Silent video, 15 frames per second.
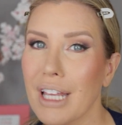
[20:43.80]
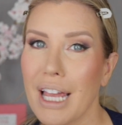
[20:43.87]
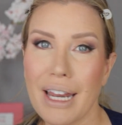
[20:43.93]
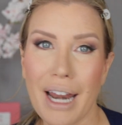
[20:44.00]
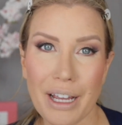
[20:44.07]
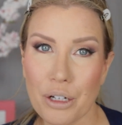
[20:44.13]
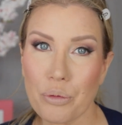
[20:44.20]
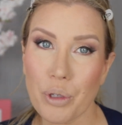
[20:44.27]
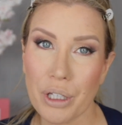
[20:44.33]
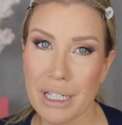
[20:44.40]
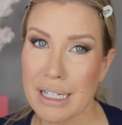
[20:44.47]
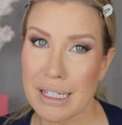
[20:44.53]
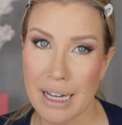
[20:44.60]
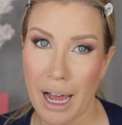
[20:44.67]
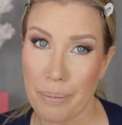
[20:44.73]
And I could
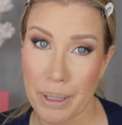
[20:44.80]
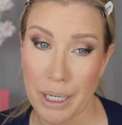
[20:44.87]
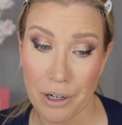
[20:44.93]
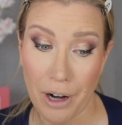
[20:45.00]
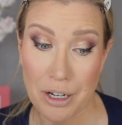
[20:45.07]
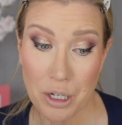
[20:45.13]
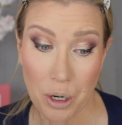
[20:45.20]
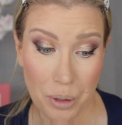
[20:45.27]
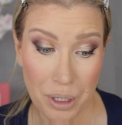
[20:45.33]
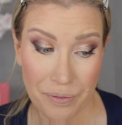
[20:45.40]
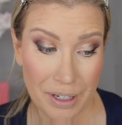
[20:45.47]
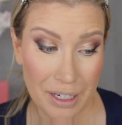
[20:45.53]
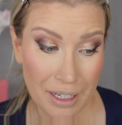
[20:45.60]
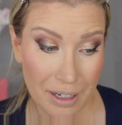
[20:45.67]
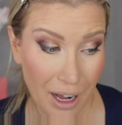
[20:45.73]
really stop here. I don't
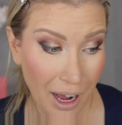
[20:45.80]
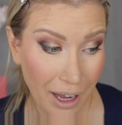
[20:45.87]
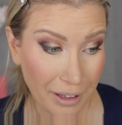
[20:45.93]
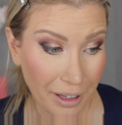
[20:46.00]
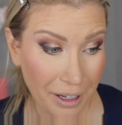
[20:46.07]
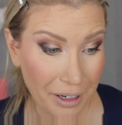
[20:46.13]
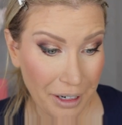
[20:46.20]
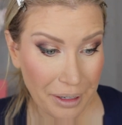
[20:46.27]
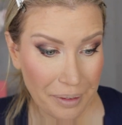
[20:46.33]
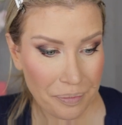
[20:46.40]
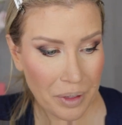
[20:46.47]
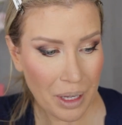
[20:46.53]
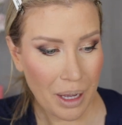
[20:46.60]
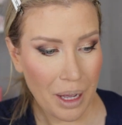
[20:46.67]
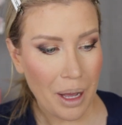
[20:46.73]
even need a highlighter.
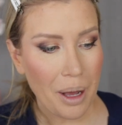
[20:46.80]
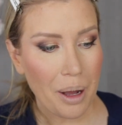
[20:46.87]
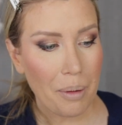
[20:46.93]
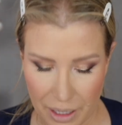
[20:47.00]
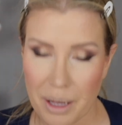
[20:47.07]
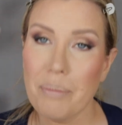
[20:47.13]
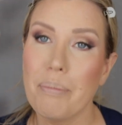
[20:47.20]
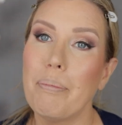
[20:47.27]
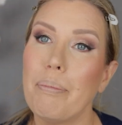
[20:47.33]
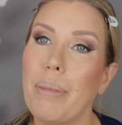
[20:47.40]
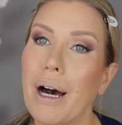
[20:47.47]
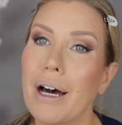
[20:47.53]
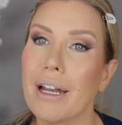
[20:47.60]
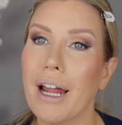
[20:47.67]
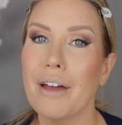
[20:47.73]

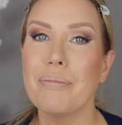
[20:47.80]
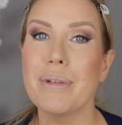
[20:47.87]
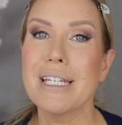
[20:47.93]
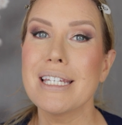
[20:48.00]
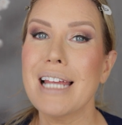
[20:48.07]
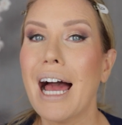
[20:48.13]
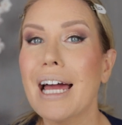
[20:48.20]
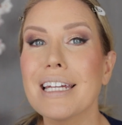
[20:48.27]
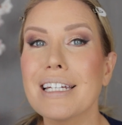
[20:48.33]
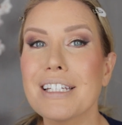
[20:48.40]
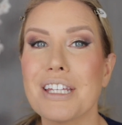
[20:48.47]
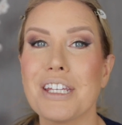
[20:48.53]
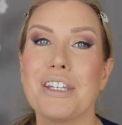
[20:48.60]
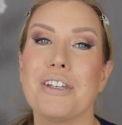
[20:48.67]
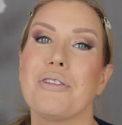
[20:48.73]
But I've been
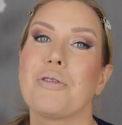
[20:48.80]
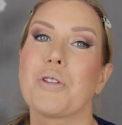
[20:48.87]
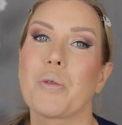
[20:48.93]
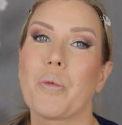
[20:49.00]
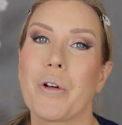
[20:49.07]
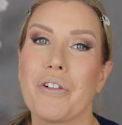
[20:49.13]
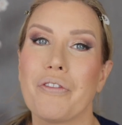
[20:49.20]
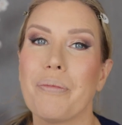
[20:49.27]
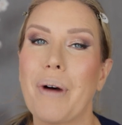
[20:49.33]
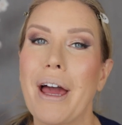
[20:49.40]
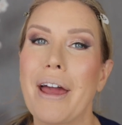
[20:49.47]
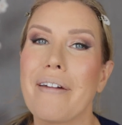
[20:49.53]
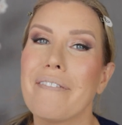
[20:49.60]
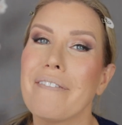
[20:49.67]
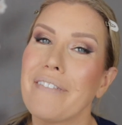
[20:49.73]
dying to use one of
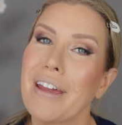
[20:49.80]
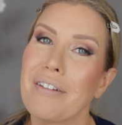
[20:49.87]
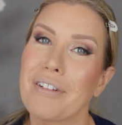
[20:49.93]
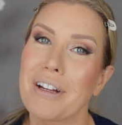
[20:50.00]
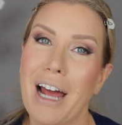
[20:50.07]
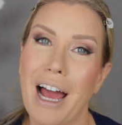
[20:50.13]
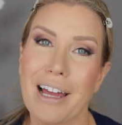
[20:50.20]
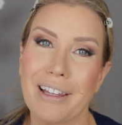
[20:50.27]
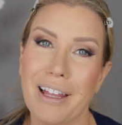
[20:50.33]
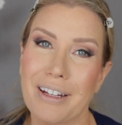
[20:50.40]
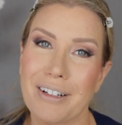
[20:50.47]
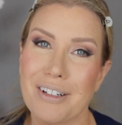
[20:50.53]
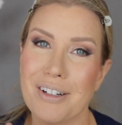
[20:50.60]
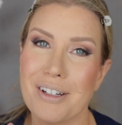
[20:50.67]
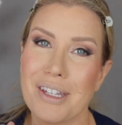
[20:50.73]
my favorite
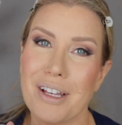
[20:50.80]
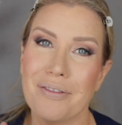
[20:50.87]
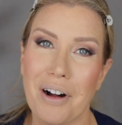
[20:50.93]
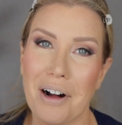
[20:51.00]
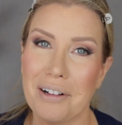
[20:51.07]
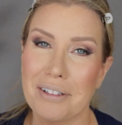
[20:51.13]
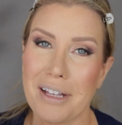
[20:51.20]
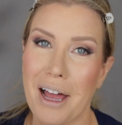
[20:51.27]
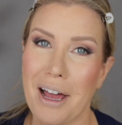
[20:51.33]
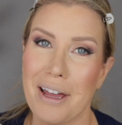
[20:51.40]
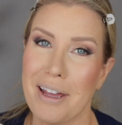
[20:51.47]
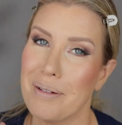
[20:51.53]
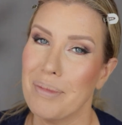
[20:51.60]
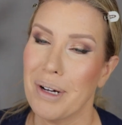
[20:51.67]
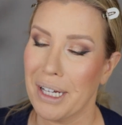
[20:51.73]
highlighters of all
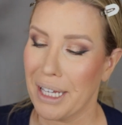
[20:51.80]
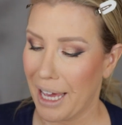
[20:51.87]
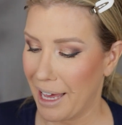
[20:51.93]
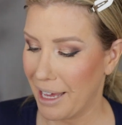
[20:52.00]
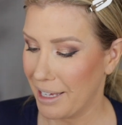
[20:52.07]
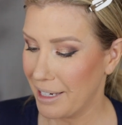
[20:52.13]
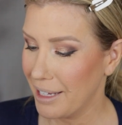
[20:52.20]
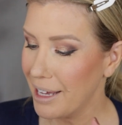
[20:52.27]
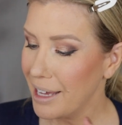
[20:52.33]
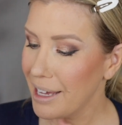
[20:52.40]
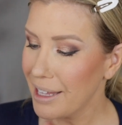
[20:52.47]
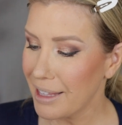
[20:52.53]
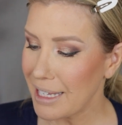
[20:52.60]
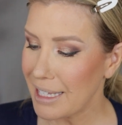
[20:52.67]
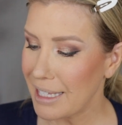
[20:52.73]
time again.
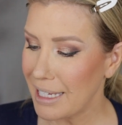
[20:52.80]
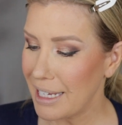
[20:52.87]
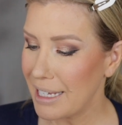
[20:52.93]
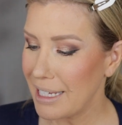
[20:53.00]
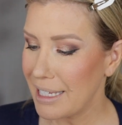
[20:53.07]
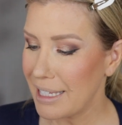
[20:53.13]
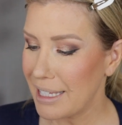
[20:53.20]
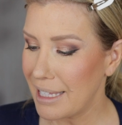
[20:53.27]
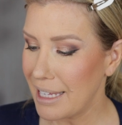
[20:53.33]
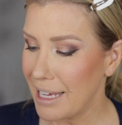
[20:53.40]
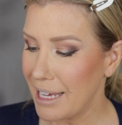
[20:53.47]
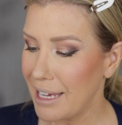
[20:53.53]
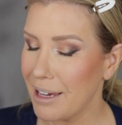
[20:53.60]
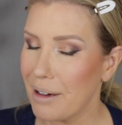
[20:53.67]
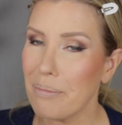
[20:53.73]
This is
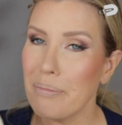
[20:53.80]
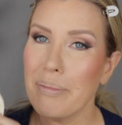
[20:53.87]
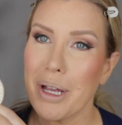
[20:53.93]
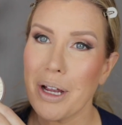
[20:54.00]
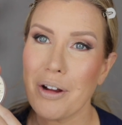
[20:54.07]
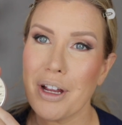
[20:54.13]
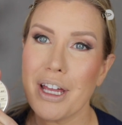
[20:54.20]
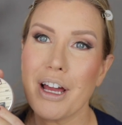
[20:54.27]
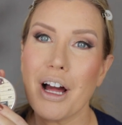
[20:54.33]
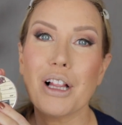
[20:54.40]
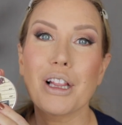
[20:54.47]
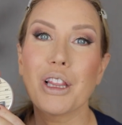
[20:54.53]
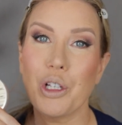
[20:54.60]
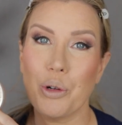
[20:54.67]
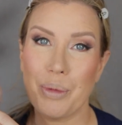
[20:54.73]
the Mary
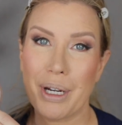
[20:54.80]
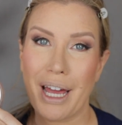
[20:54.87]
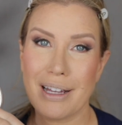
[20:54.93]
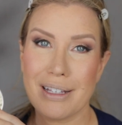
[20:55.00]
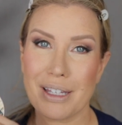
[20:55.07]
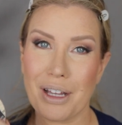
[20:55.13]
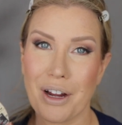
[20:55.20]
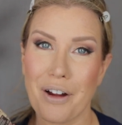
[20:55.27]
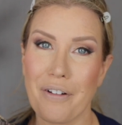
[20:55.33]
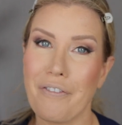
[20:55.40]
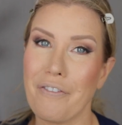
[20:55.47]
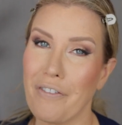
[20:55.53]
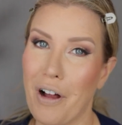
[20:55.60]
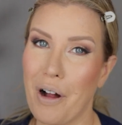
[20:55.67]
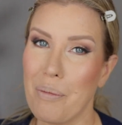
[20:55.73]
Lou-Manizer
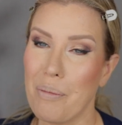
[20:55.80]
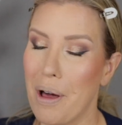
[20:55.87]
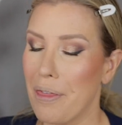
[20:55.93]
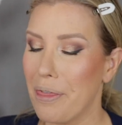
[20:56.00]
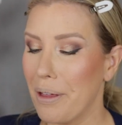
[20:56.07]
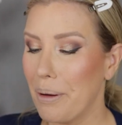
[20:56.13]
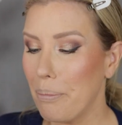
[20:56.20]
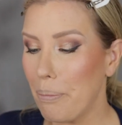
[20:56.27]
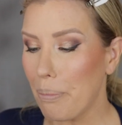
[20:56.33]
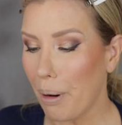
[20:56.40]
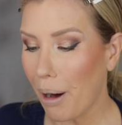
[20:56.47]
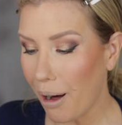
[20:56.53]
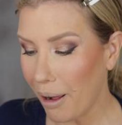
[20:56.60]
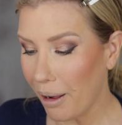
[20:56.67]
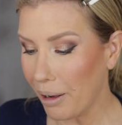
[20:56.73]
from The
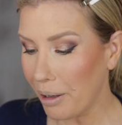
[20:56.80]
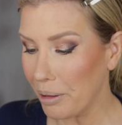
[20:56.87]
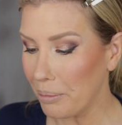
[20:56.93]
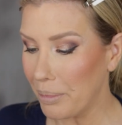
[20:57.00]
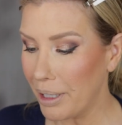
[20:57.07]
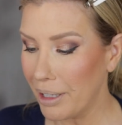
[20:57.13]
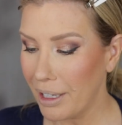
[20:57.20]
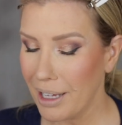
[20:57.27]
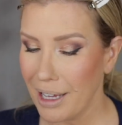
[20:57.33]
Balm.